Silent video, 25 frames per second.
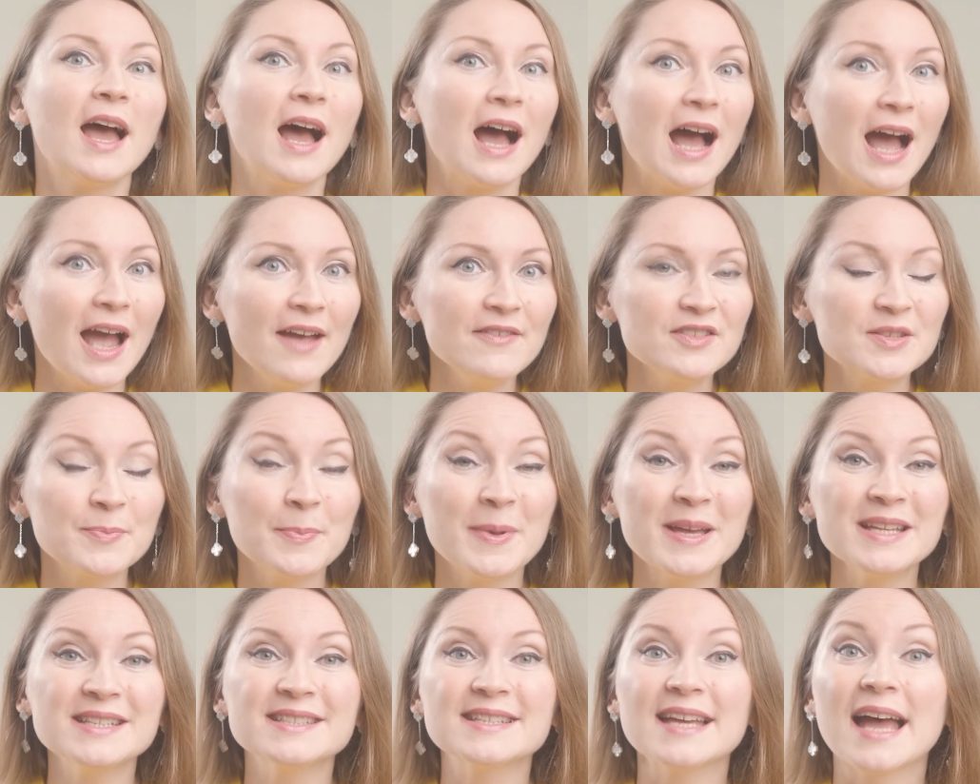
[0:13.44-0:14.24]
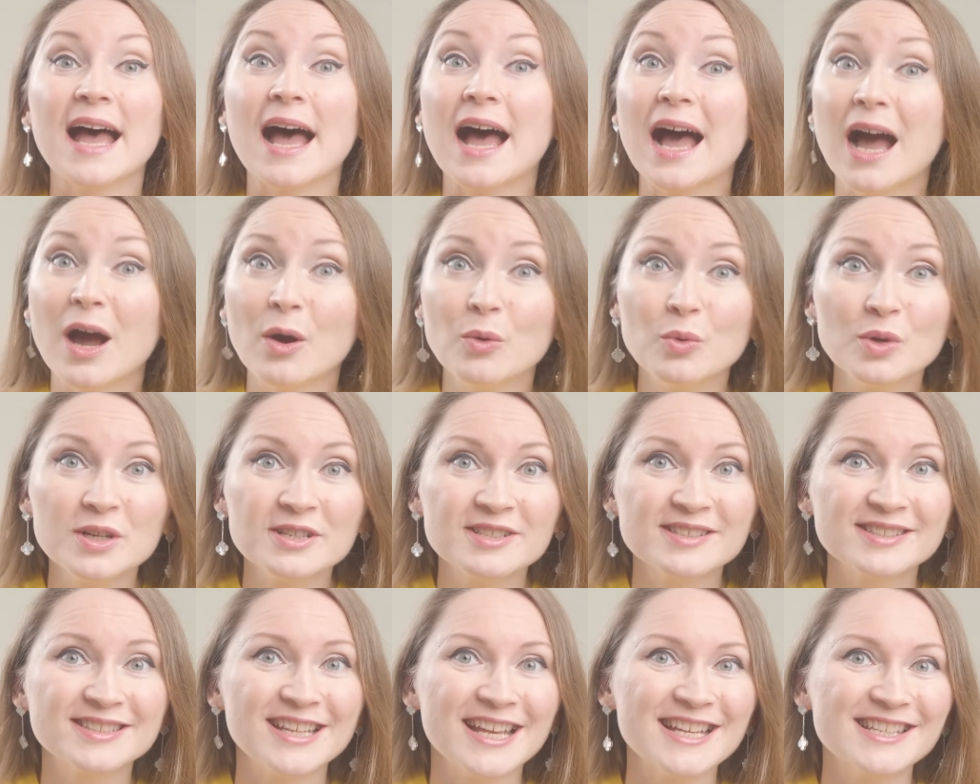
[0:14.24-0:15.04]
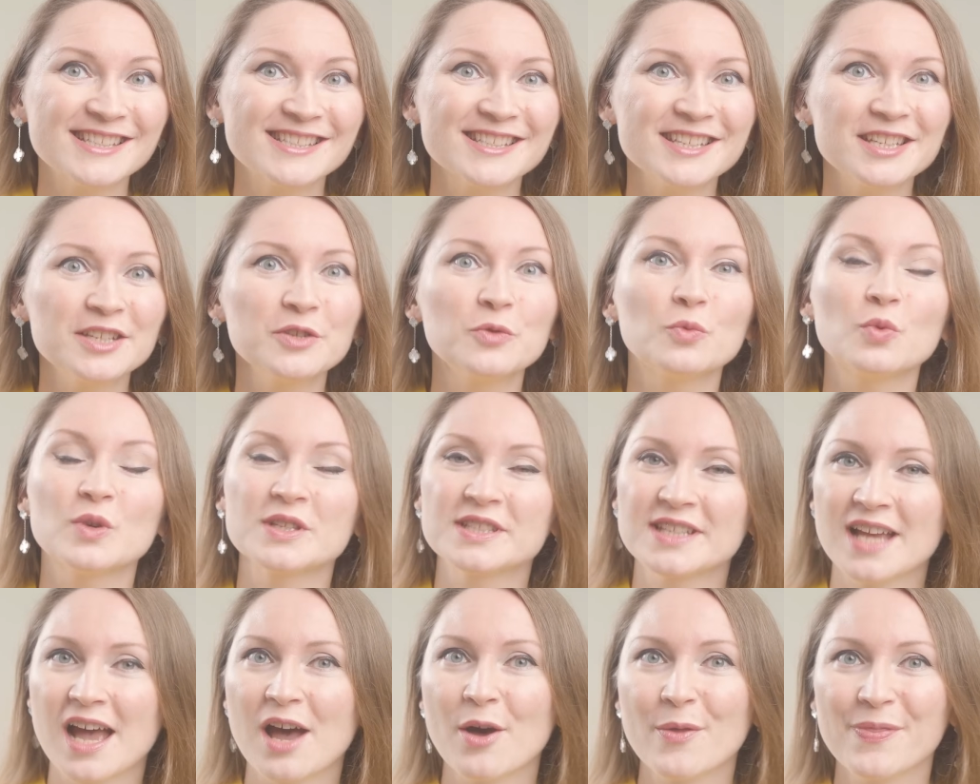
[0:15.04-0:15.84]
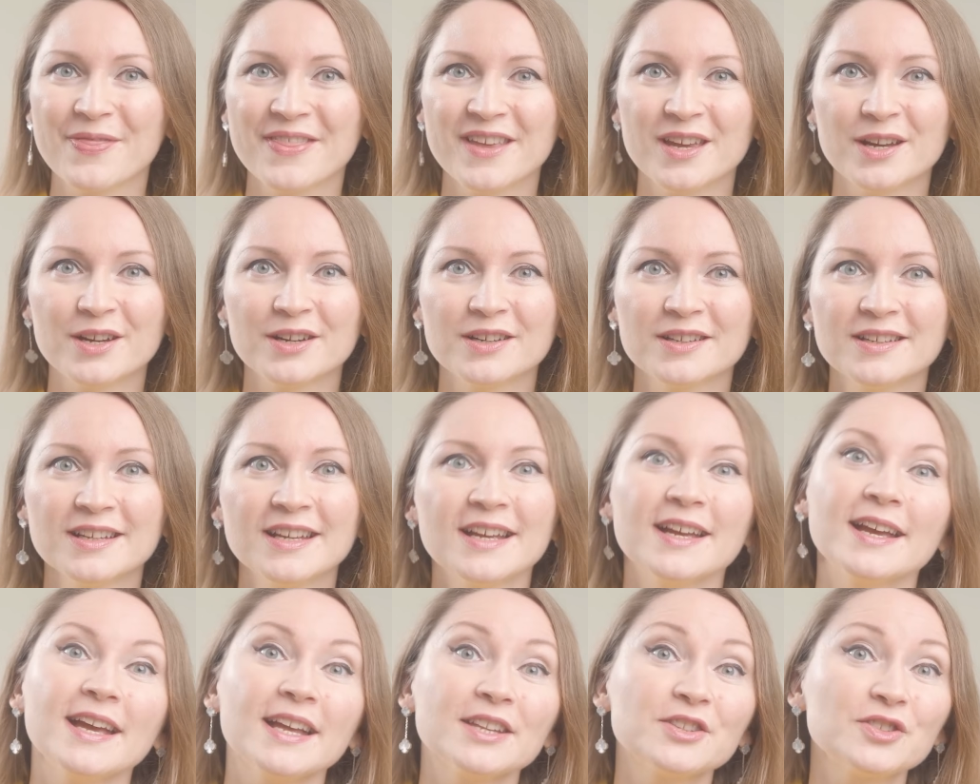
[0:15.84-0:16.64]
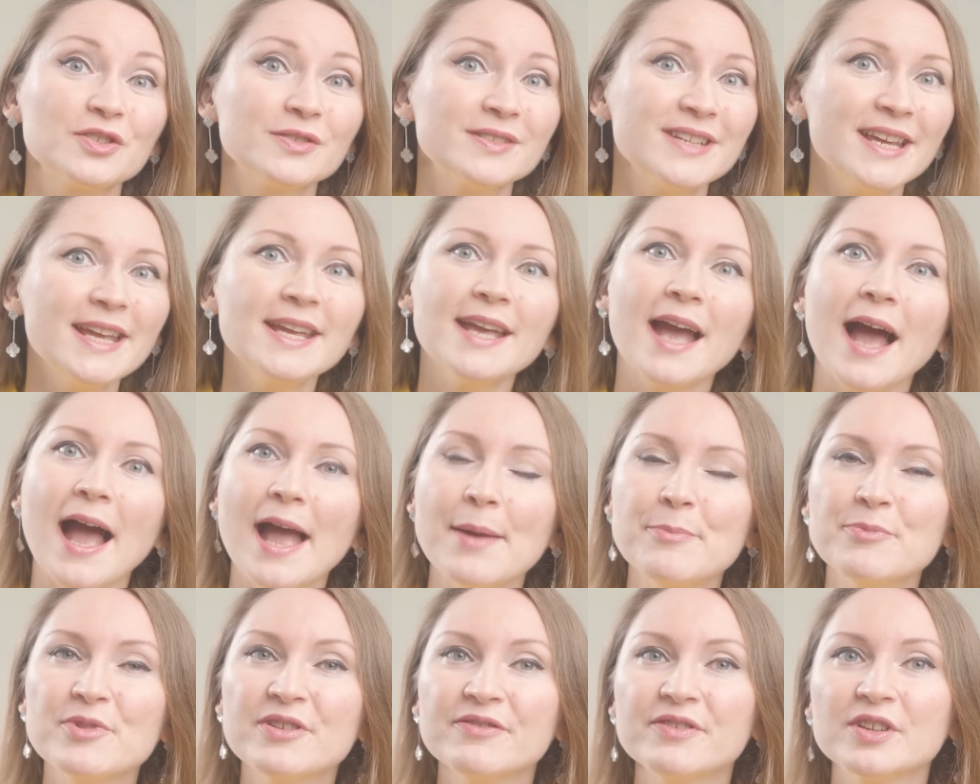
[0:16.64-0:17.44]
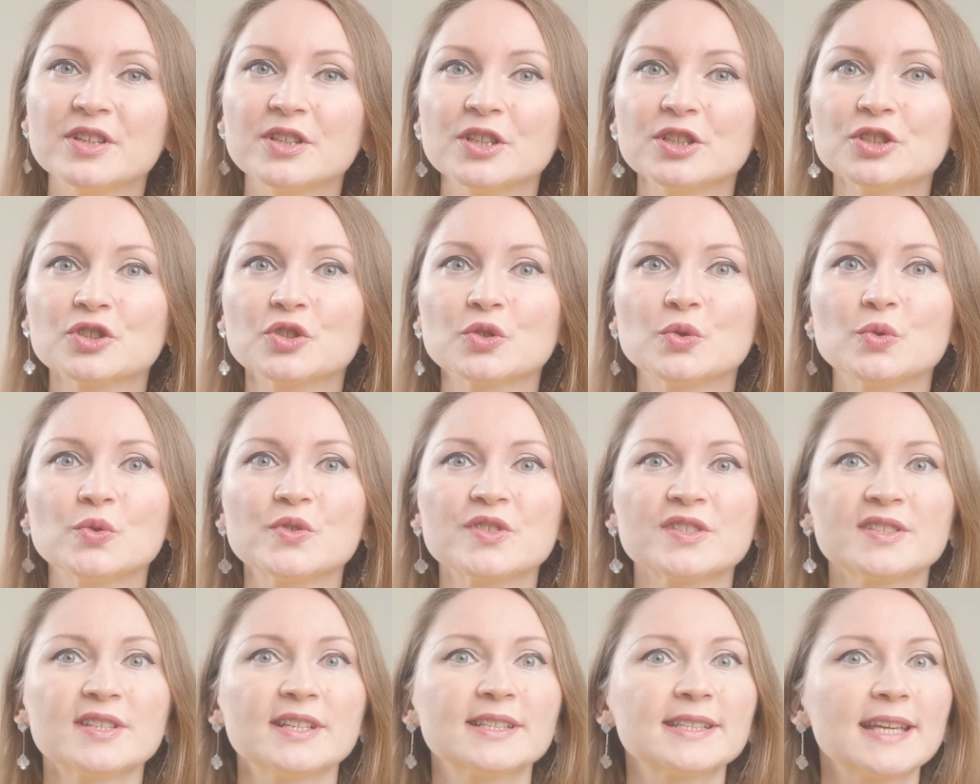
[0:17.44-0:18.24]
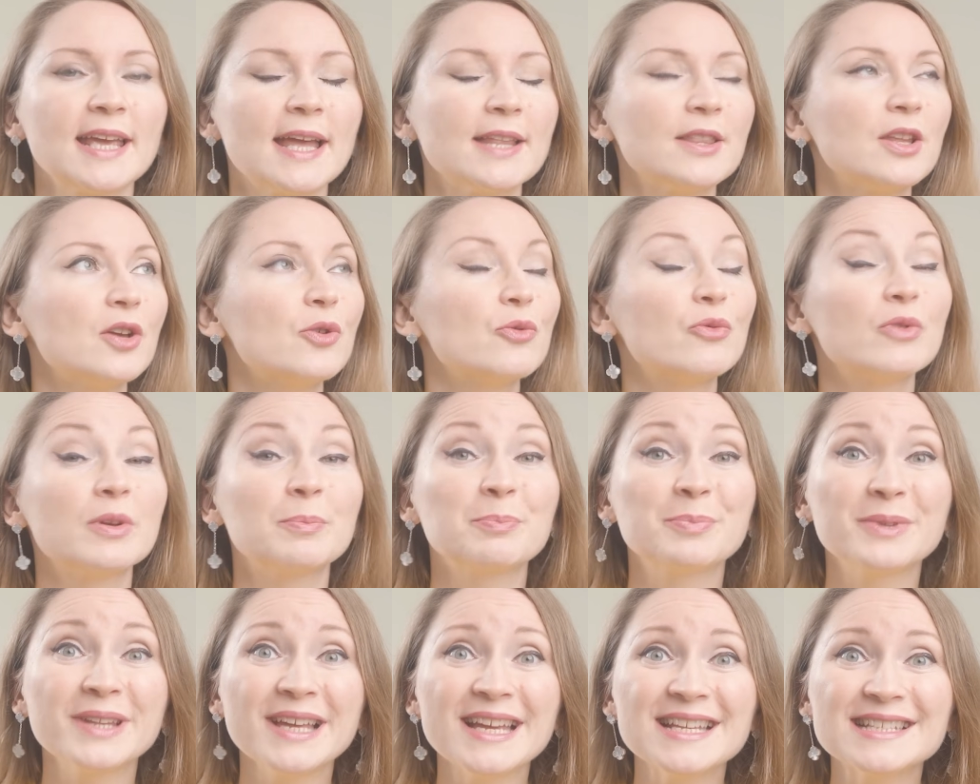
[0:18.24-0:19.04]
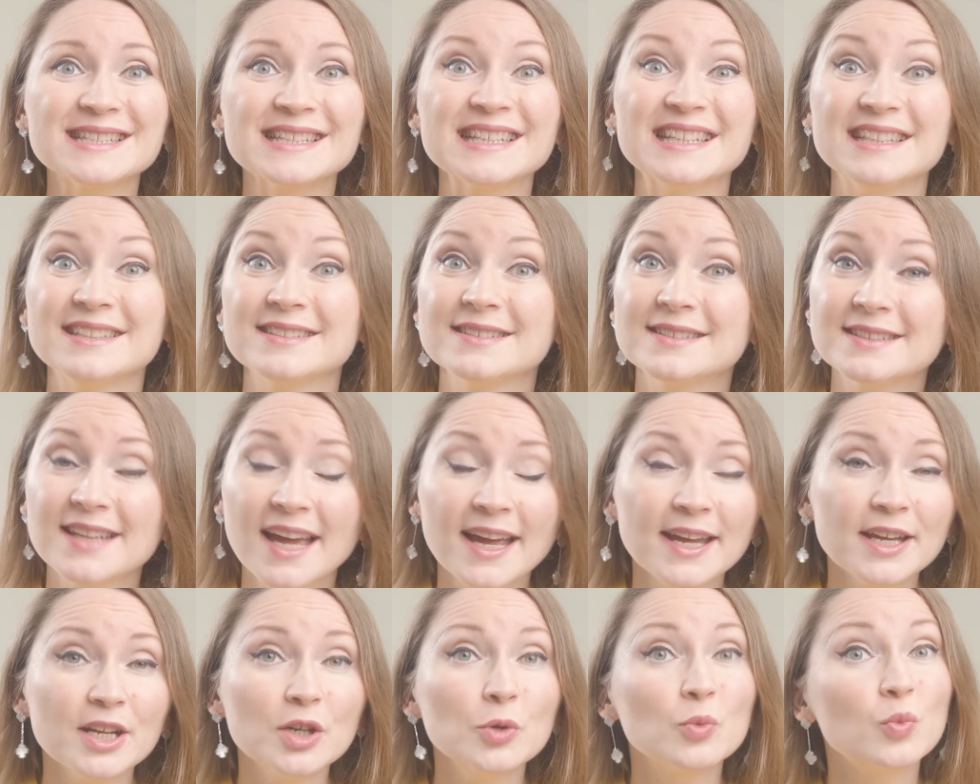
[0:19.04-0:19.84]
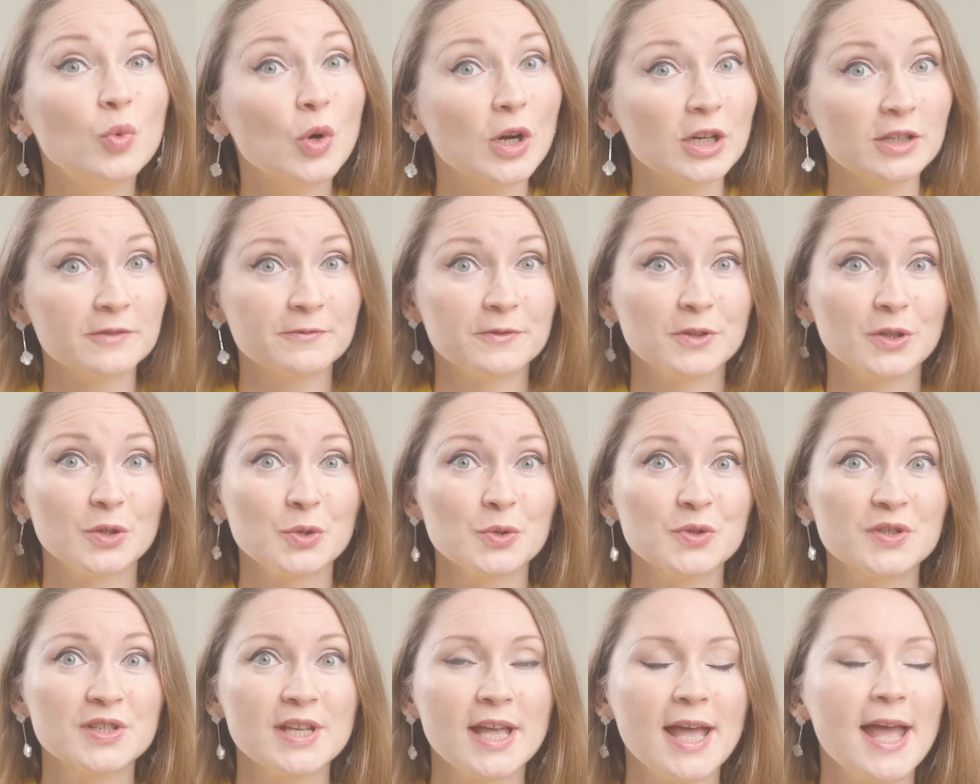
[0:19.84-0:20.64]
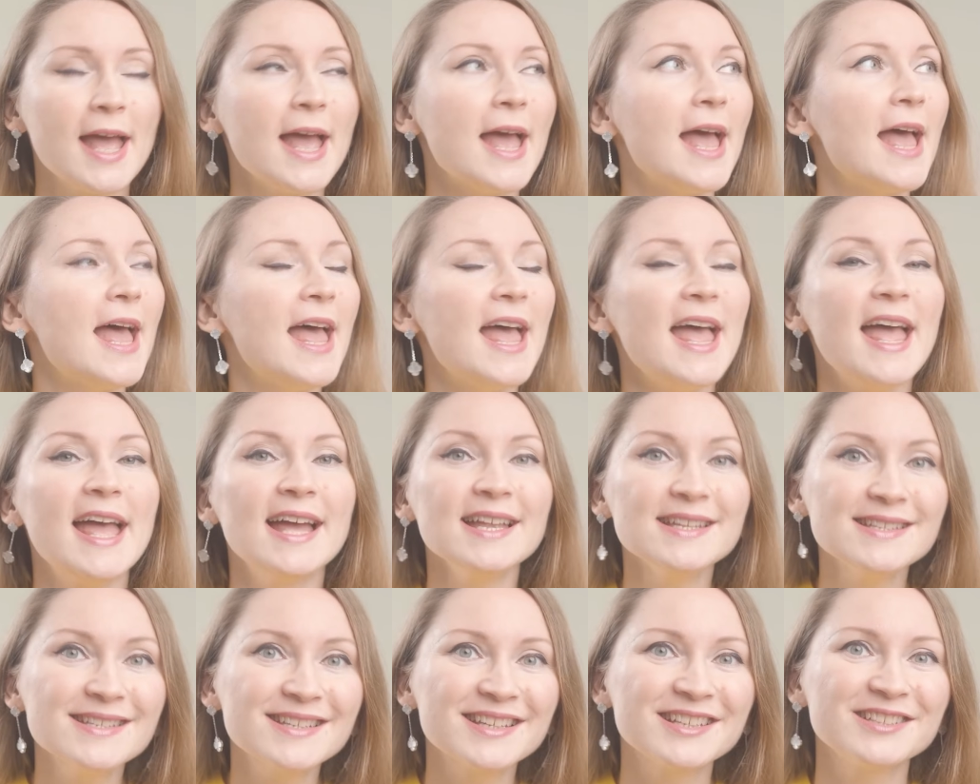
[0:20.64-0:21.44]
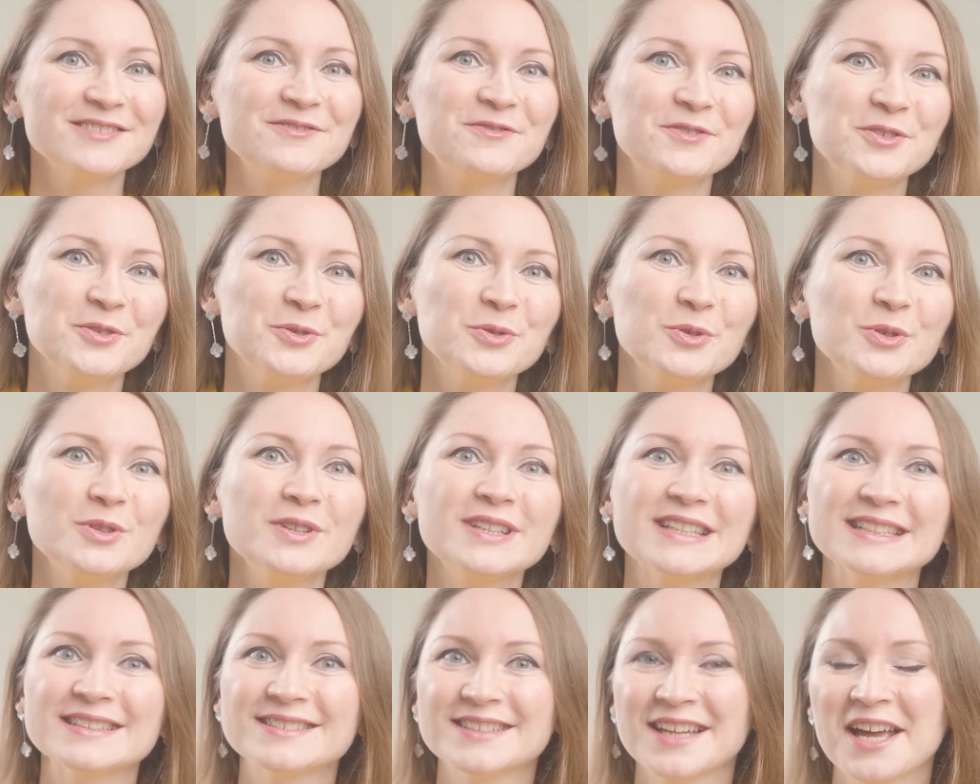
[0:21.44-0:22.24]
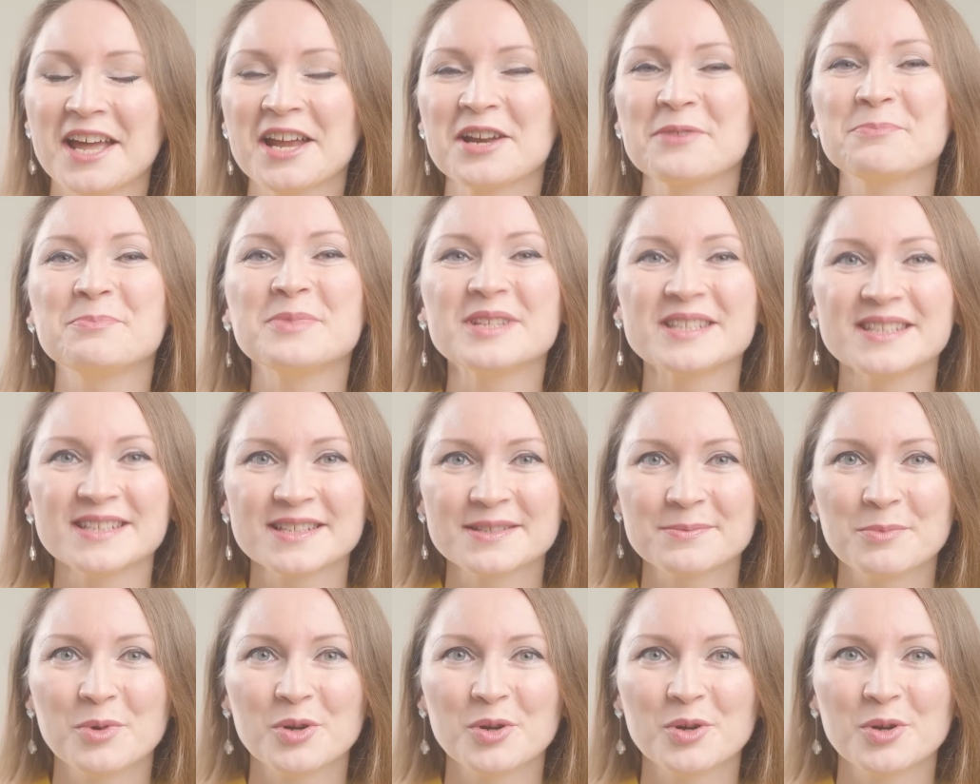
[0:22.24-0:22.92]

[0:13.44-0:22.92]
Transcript: I've spent hours testing what's out there, and today I'm revealing tools that can replace entire workflows and can fuel entire business